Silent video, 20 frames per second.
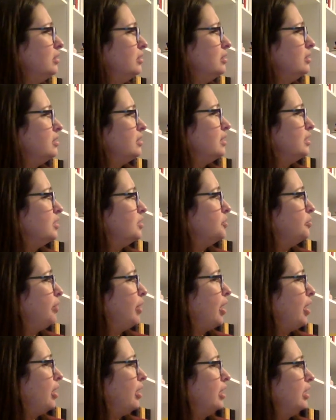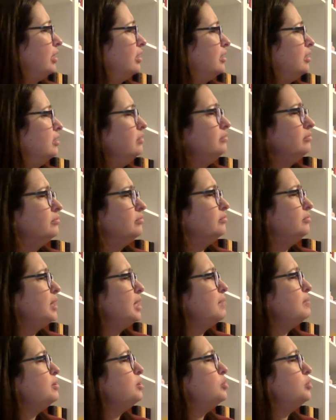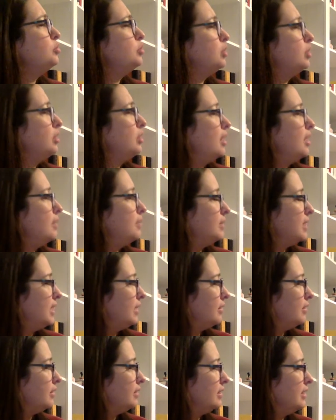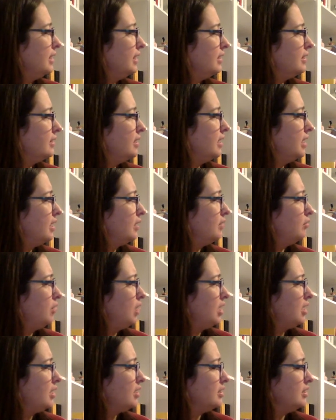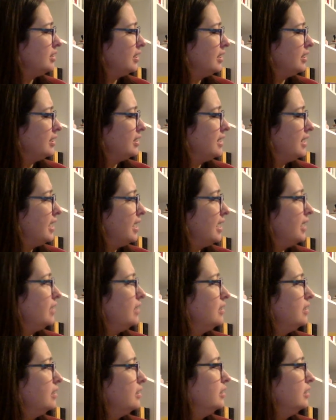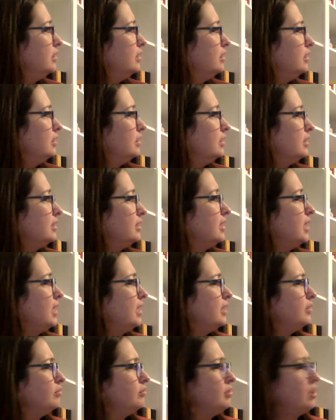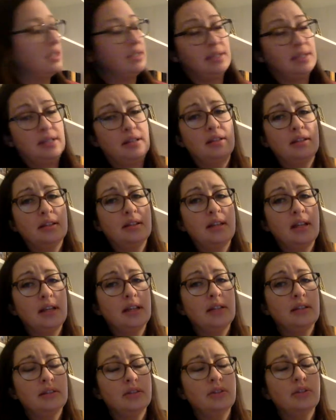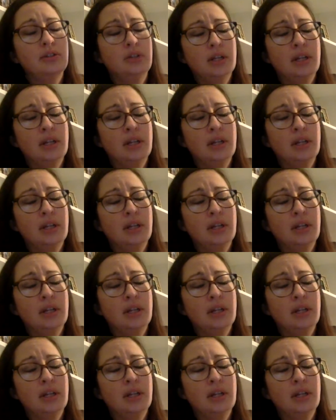said Jabari. Maybe you should climb down and take a tiny rest, said his dad. A tiny rest sounded like a good